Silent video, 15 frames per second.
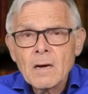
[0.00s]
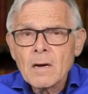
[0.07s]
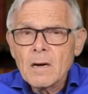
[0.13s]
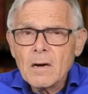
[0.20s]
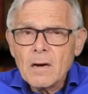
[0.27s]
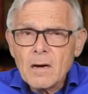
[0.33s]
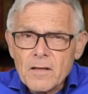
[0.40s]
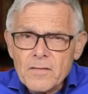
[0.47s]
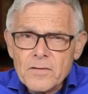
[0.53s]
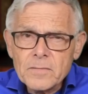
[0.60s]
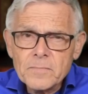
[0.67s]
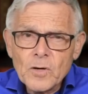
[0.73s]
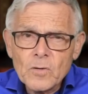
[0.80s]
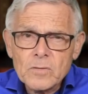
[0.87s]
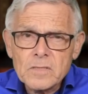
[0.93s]
Other
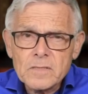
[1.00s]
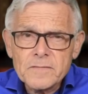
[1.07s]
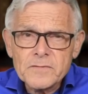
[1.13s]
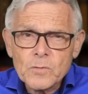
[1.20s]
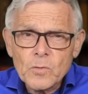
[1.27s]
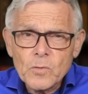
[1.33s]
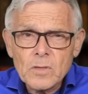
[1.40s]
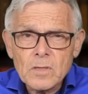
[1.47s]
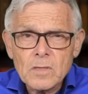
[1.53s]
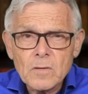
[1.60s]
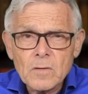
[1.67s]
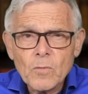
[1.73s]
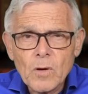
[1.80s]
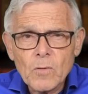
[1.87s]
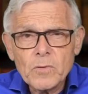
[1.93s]
motives were
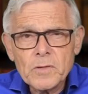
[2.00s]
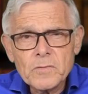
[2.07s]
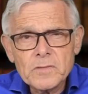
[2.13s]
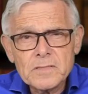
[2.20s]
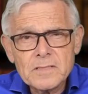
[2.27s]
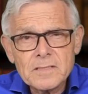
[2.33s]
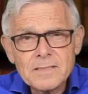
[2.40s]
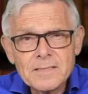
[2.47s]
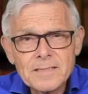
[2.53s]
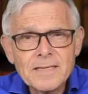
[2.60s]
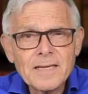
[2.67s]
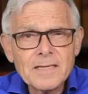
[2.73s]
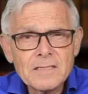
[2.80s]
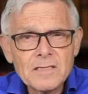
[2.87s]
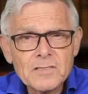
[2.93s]
what we would
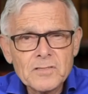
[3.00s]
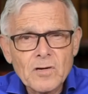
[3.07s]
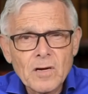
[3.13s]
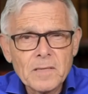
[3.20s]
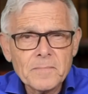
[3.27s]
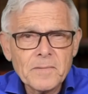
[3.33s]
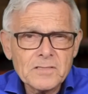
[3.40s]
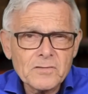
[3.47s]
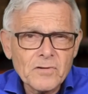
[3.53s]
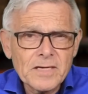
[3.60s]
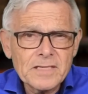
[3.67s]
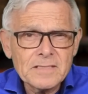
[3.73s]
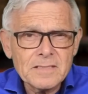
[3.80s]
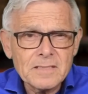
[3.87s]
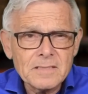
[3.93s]
today describe as
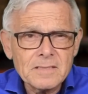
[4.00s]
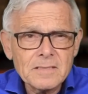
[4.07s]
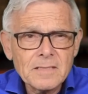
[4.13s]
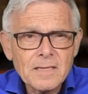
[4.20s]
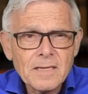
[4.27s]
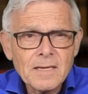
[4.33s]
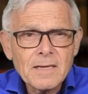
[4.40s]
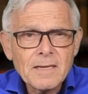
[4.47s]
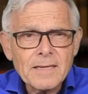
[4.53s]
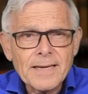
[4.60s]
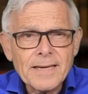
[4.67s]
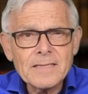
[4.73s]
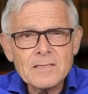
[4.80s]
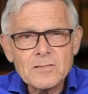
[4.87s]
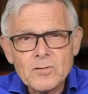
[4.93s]
racist,
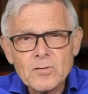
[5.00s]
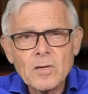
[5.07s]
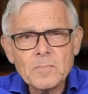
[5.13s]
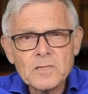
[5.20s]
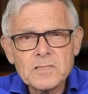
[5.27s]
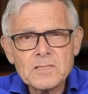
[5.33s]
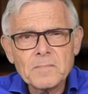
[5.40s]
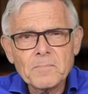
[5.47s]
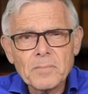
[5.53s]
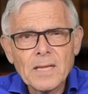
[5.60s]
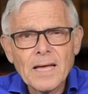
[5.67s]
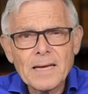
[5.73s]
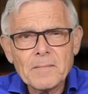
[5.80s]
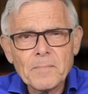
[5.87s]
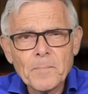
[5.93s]
getting troublesome
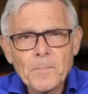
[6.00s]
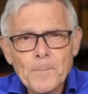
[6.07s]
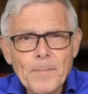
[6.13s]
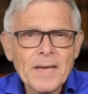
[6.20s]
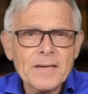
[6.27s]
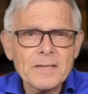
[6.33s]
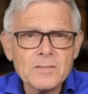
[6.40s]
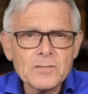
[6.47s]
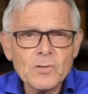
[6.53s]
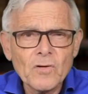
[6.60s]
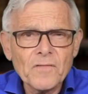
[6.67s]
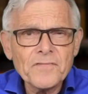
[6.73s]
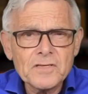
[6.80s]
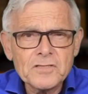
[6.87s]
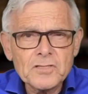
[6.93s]
black beggars
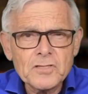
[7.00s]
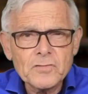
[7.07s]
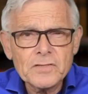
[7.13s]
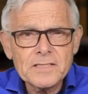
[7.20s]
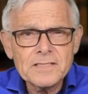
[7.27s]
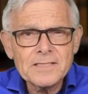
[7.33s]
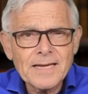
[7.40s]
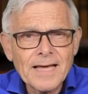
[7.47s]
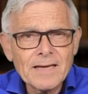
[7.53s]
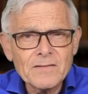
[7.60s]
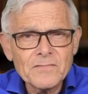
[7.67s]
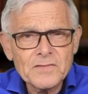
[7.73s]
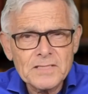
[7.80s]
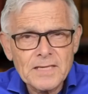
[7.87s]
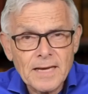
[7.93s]
off the streets and out
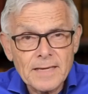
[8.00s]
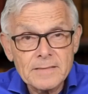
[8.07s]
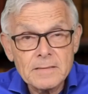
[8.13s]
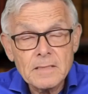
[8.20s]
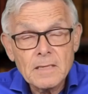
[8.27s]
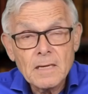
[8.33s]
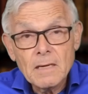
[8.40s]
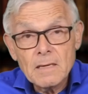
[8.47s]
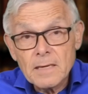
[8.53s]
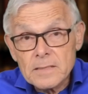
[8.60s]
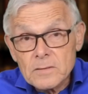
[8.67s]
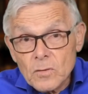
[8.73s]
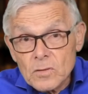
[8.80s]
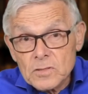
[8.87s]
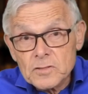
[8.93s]
of sight, and
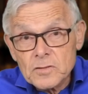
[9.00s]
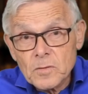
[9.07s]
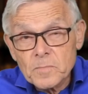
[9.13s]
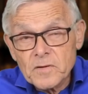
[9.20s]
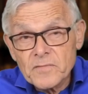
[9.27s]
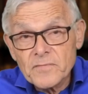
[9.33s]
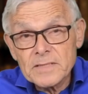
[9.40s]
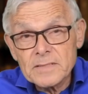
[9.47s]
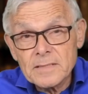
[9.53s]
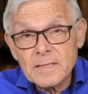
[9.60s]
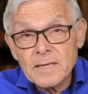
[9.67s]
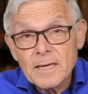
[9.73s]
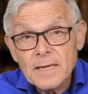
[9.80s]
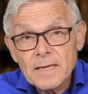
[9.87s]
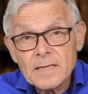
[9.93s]
also preventing
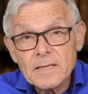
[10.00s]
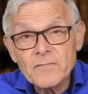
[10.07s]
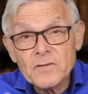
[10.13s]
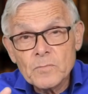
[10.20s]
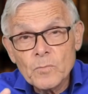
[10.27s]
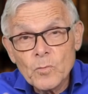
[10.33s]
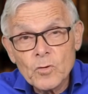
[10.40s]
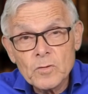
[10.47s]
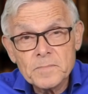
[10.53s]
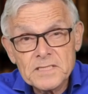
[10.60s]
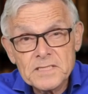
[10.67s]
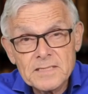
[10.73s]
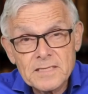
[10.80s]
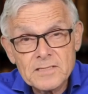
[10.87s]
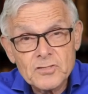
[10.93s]
even more
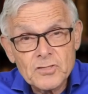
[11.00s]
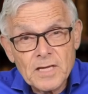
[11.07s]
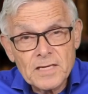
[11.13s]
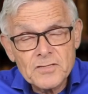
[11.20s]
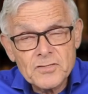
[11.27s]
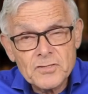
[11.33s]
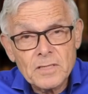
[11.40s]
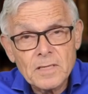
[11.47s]
miscegenation.